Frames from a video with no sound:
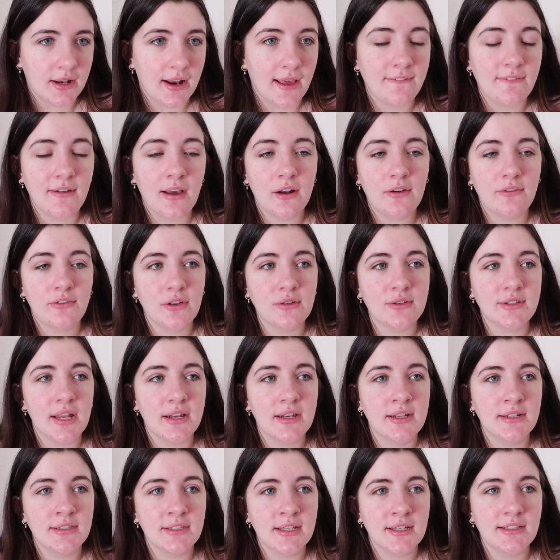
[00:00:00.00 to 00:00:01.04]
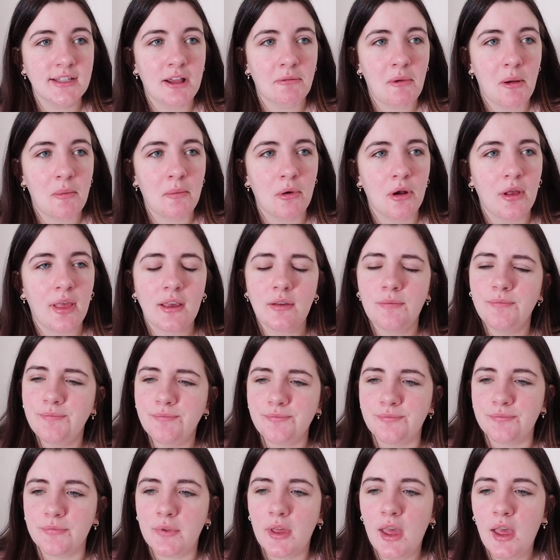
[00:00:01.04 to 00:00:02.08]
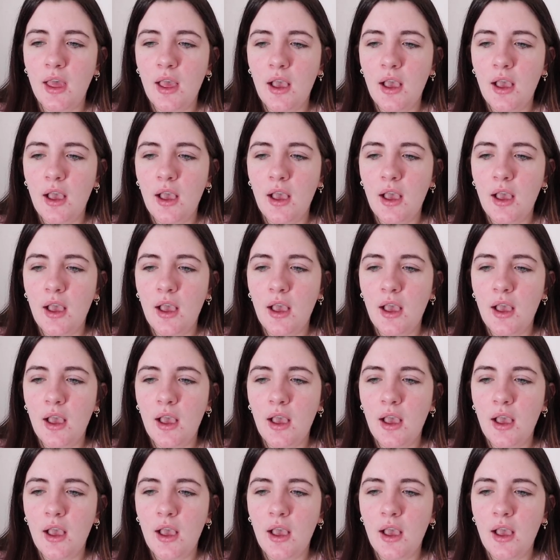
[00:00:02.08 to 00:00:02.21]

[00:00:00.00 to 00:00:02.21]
and I found a few sentences I remember like, when